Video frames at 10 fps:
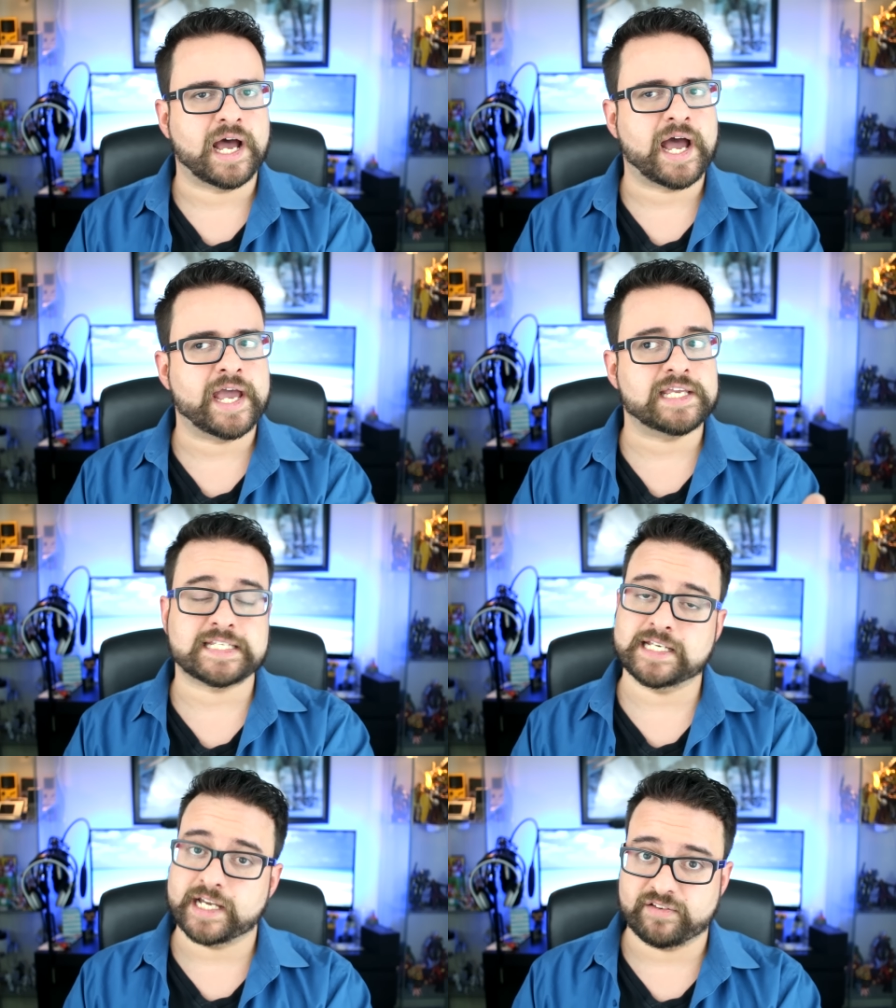I
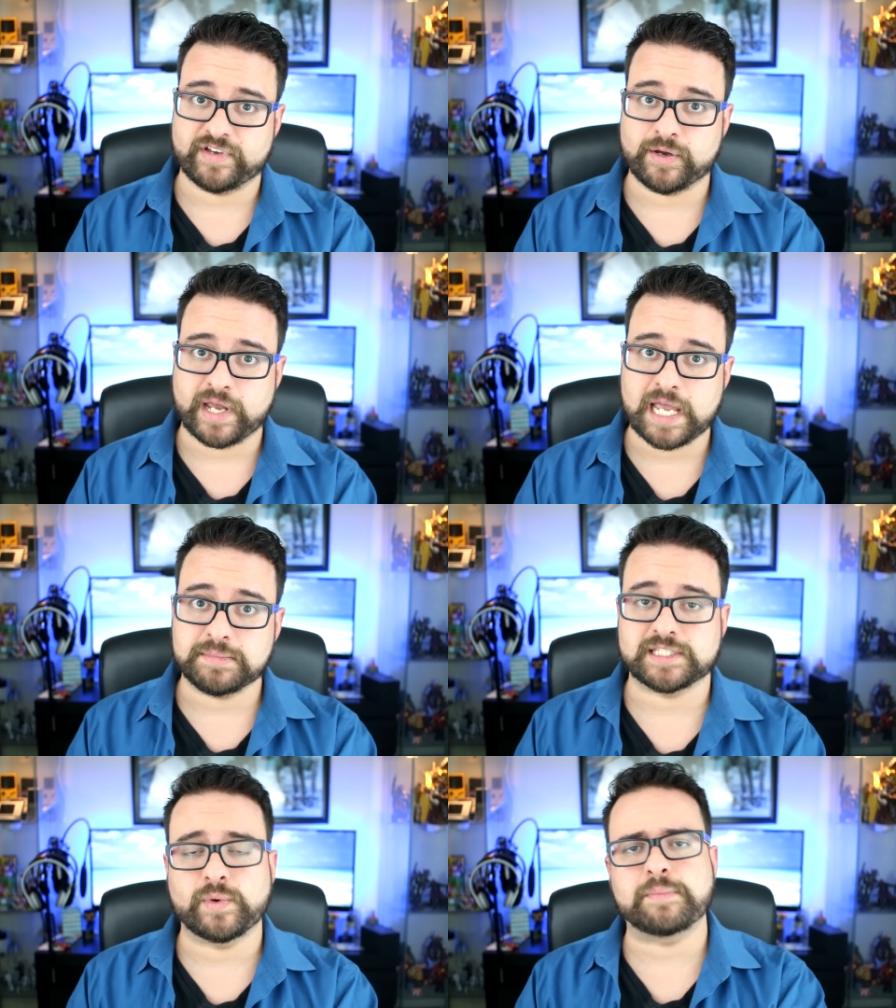suck at video
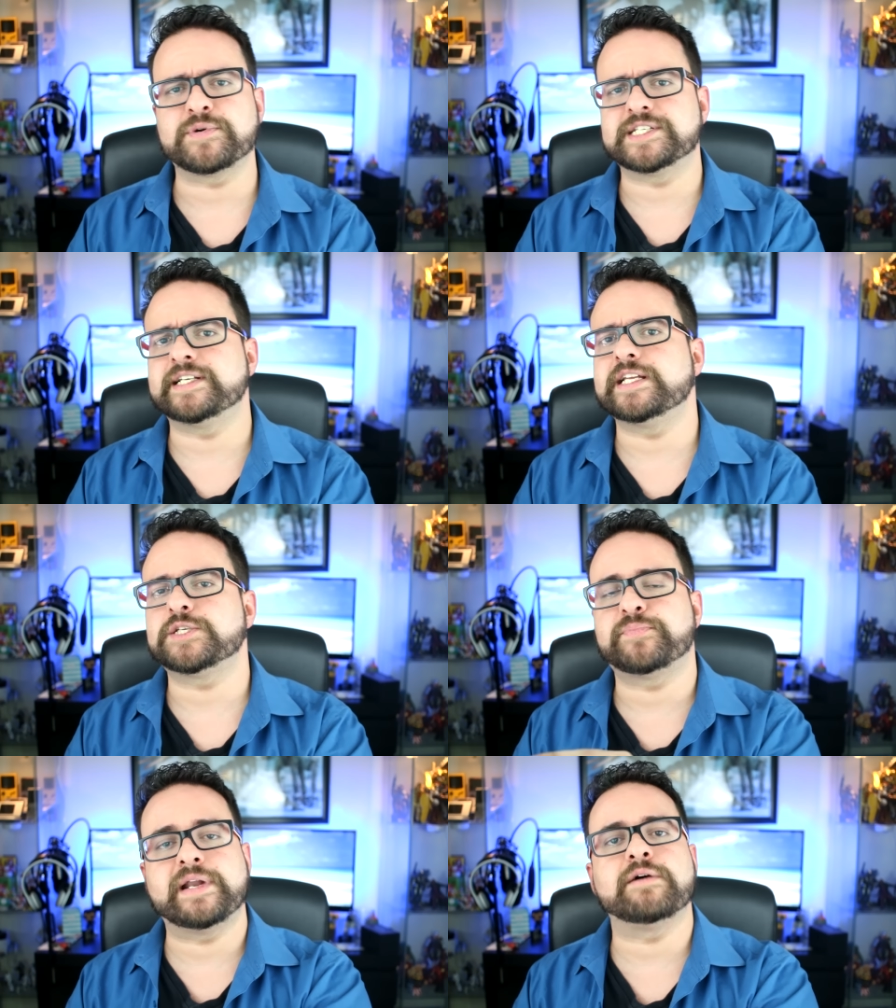games, and the way
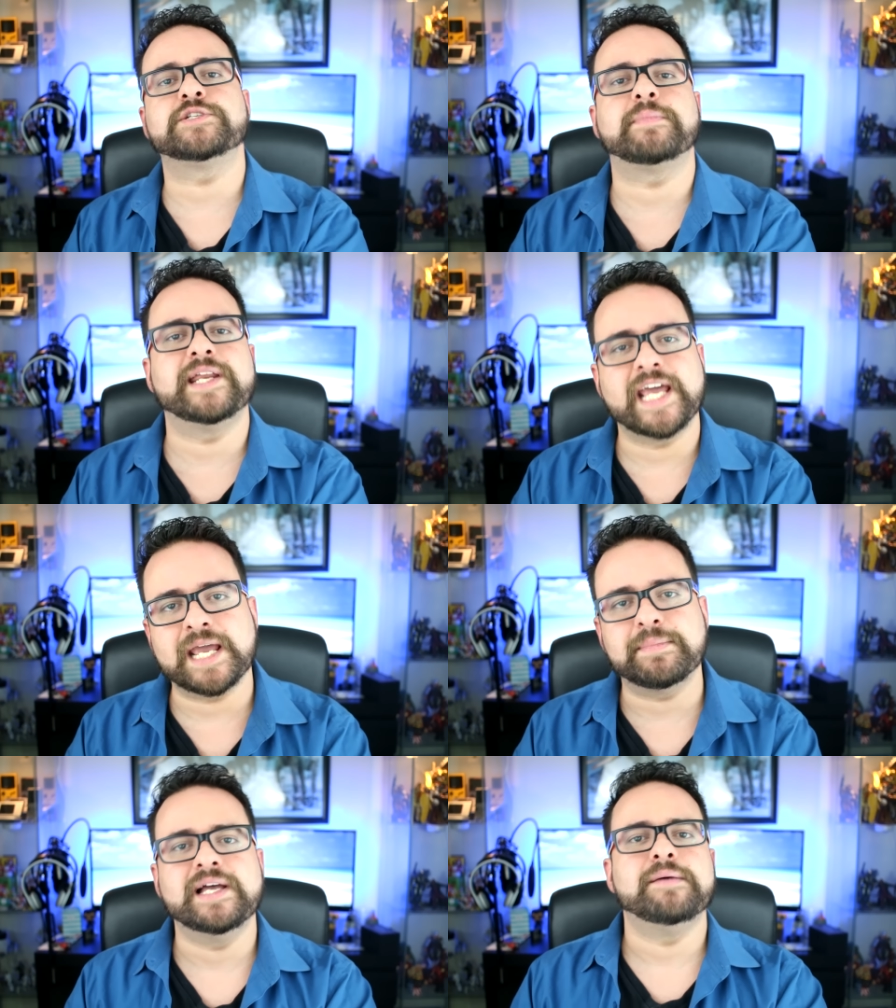Brazilians pronounce my
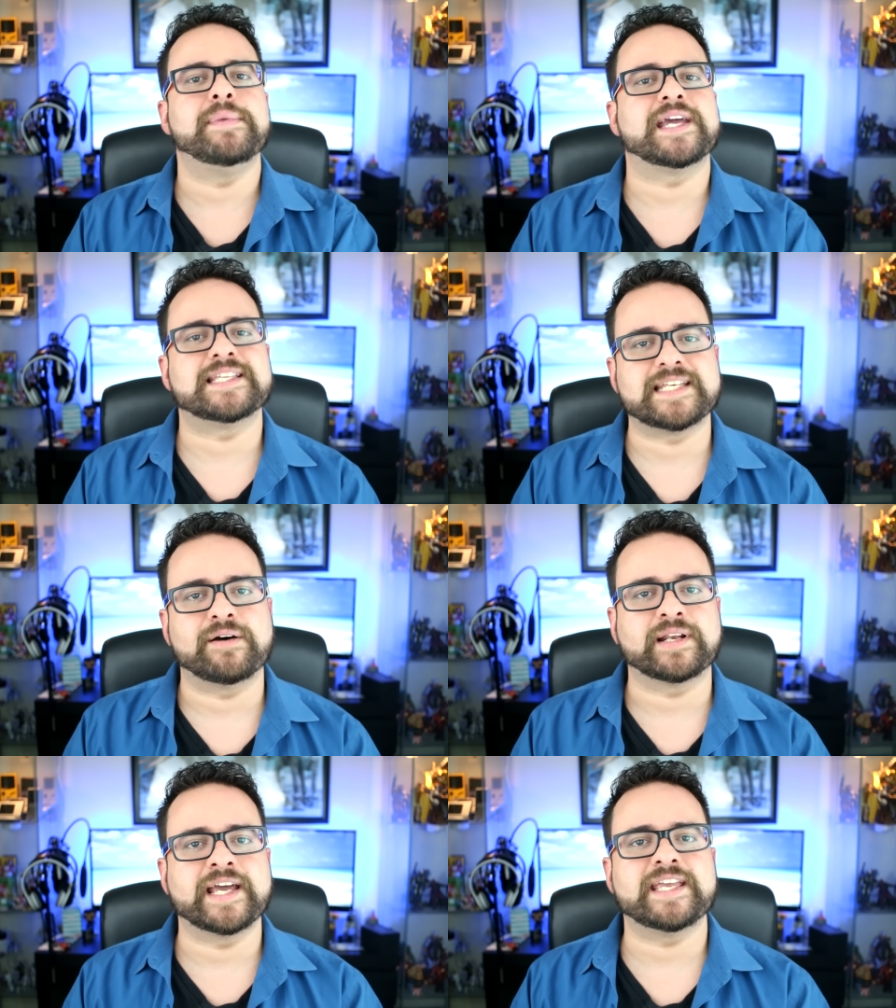name make it
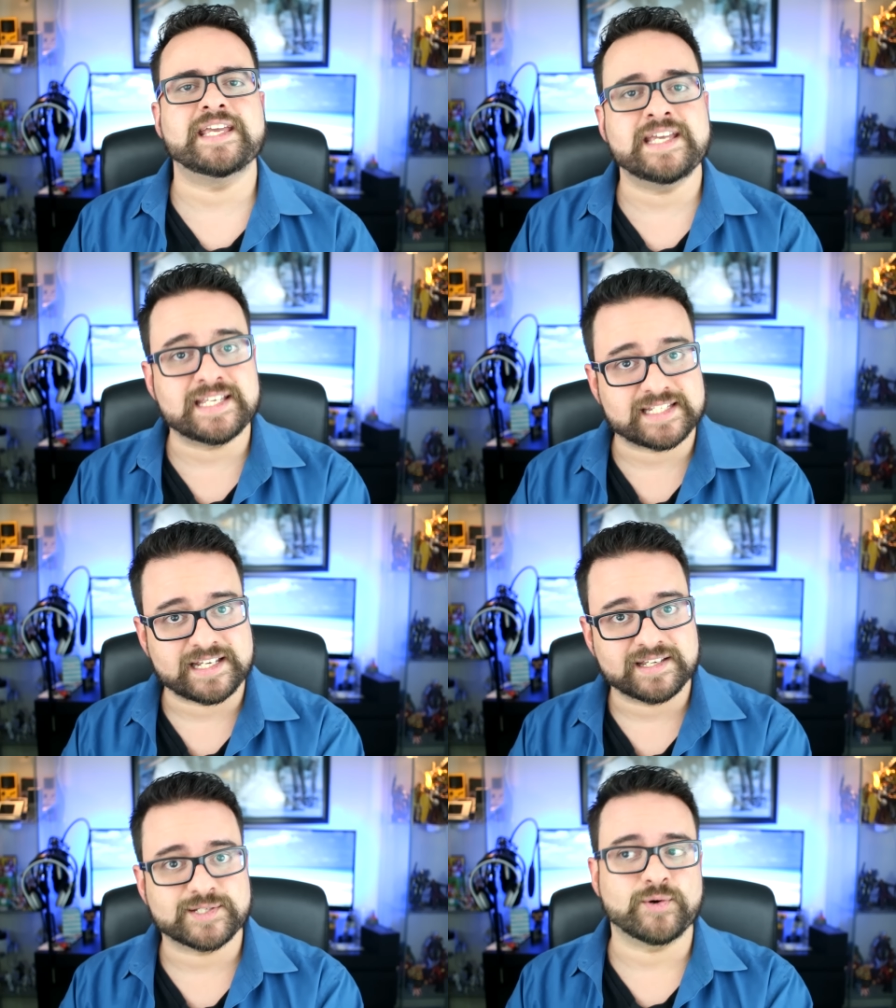sound like
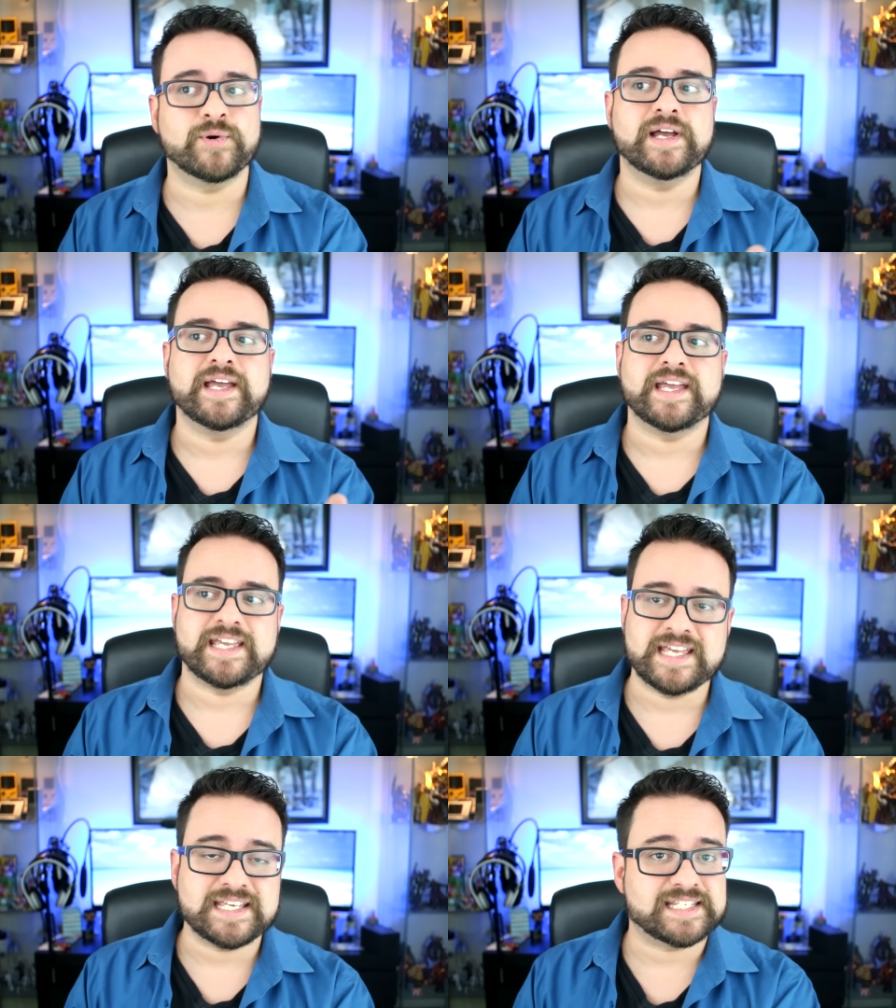easy. So,
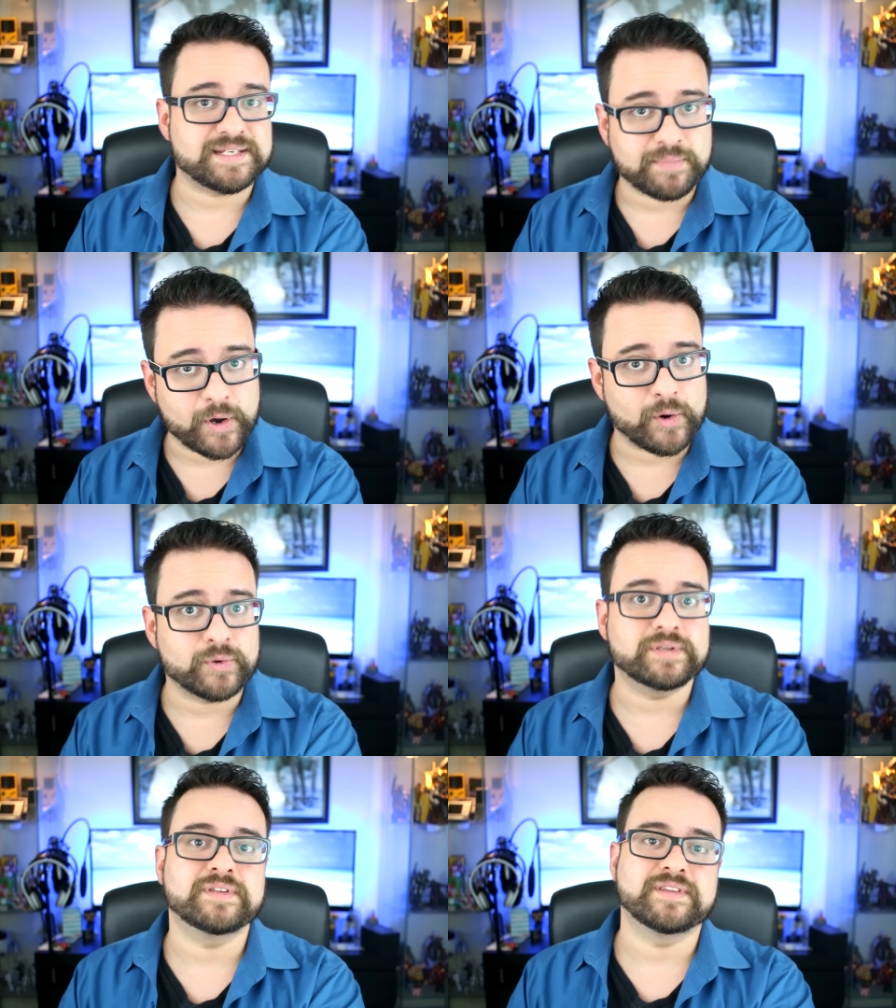Izzy
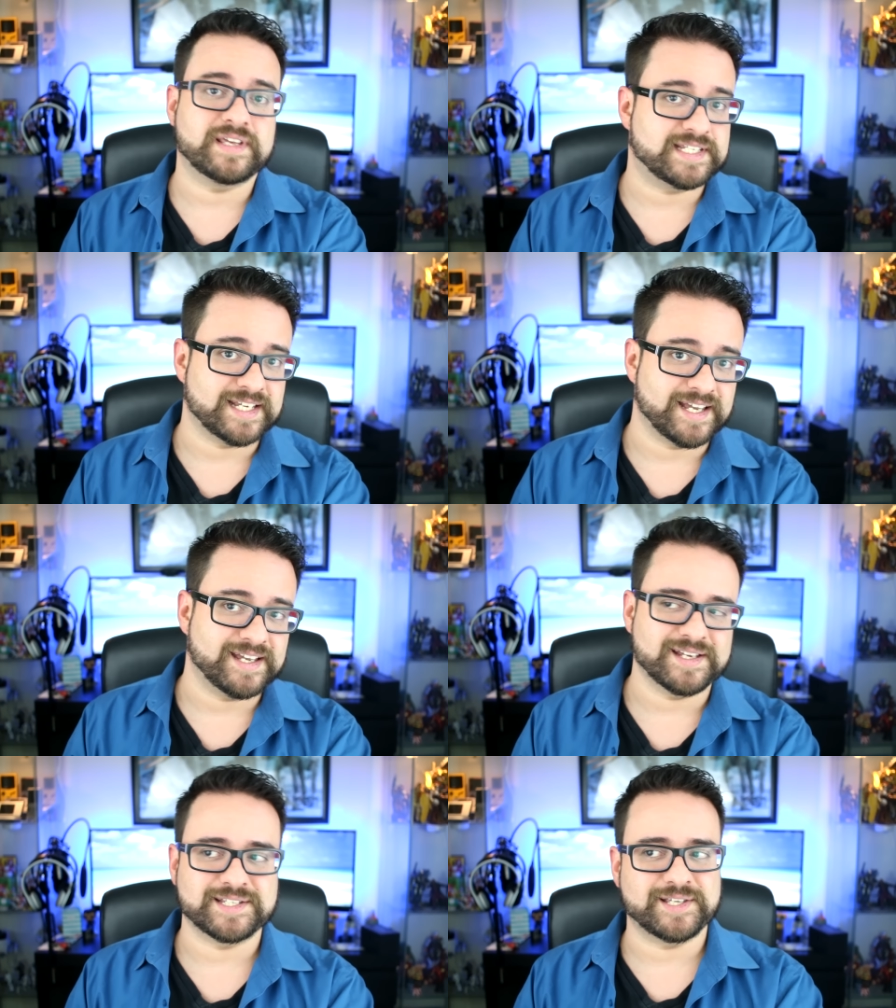Mode, they
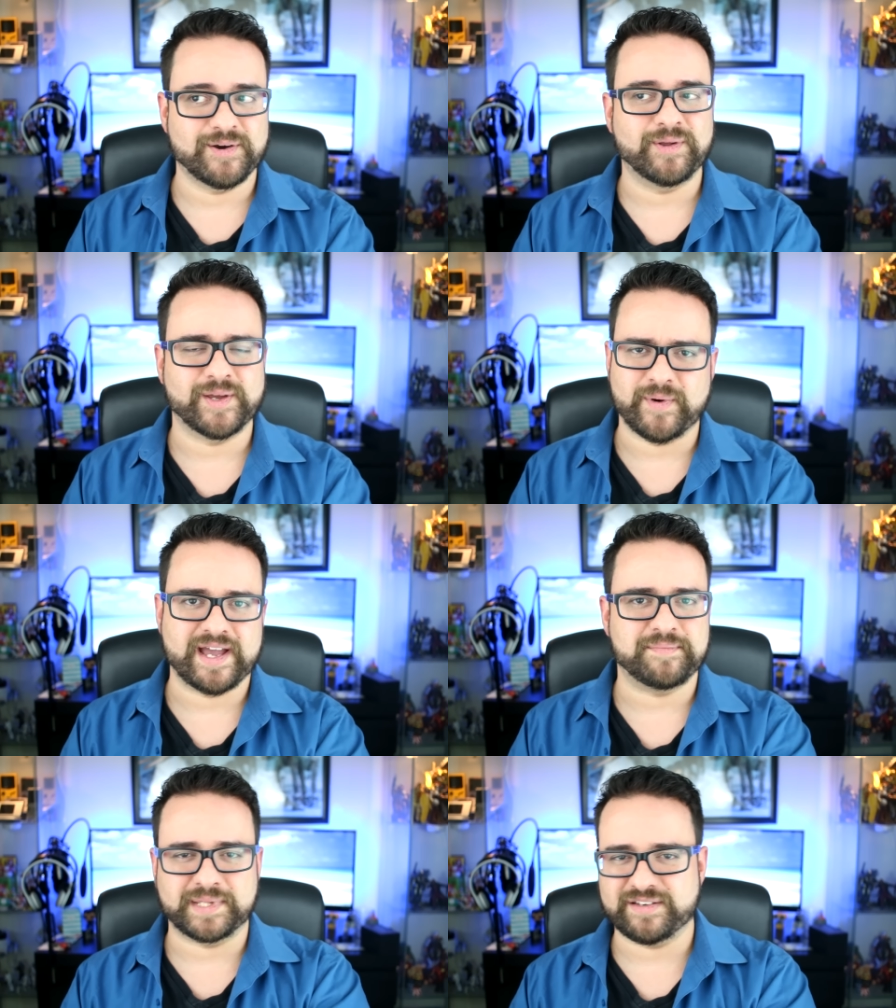say, is the only
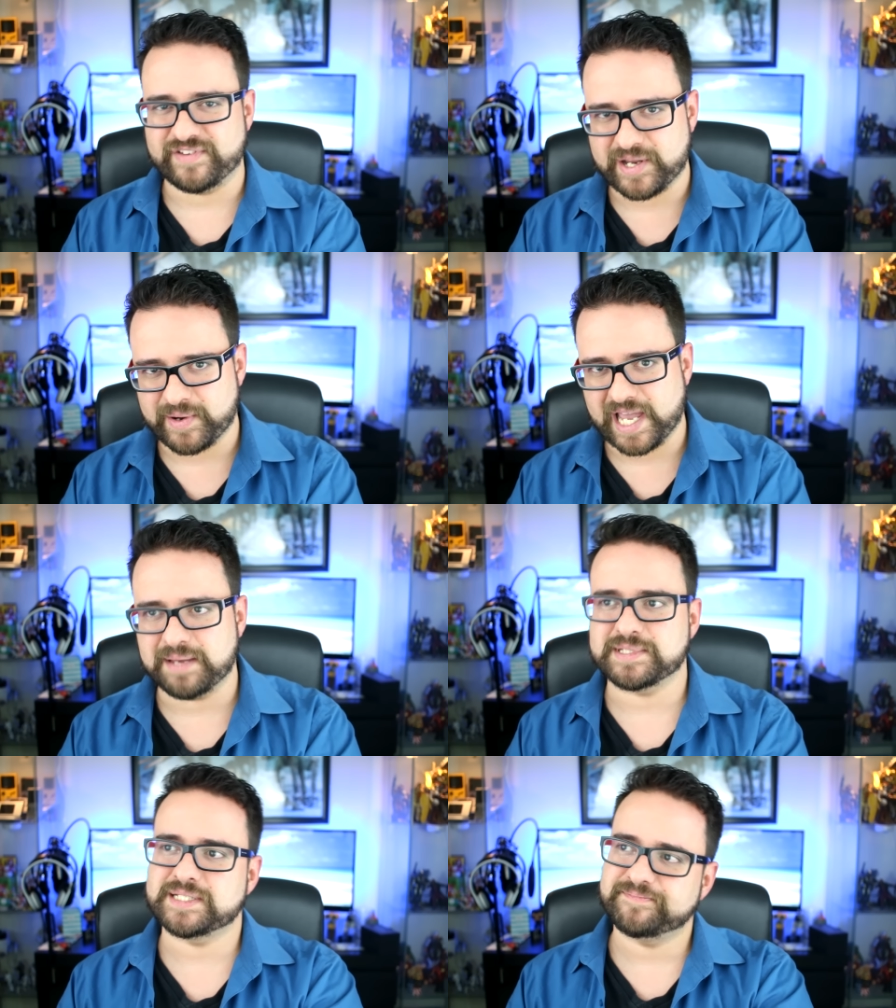way I play video
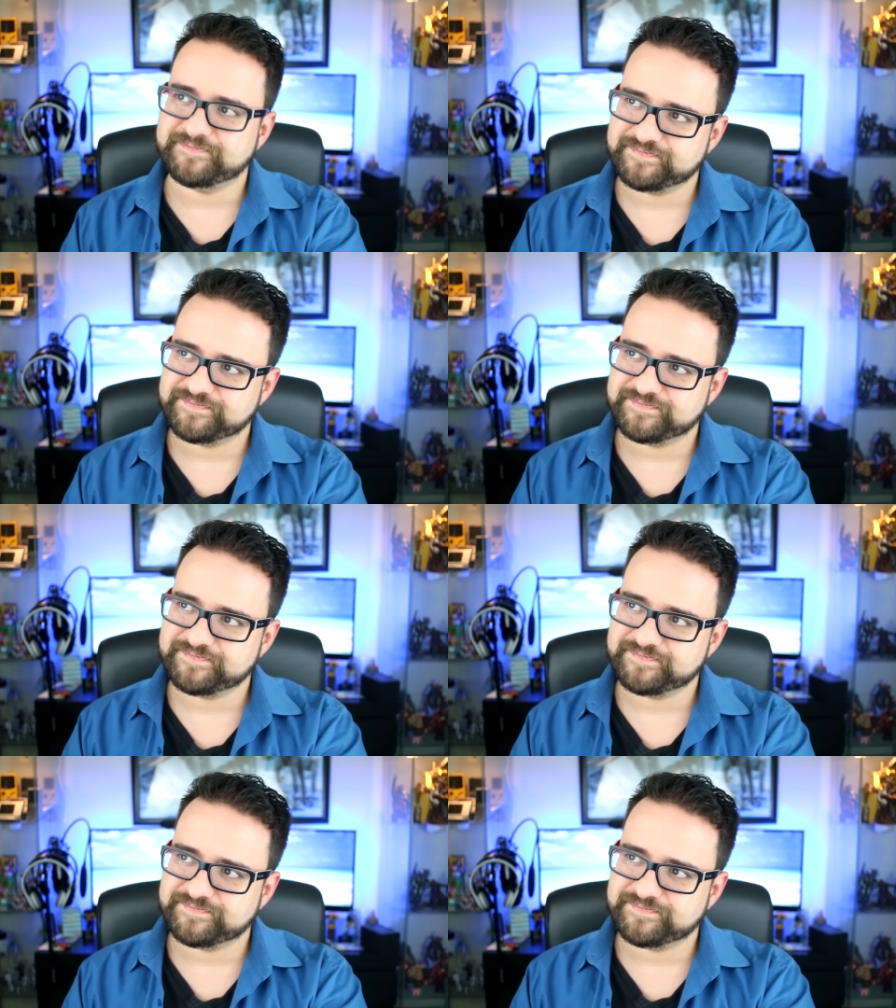games.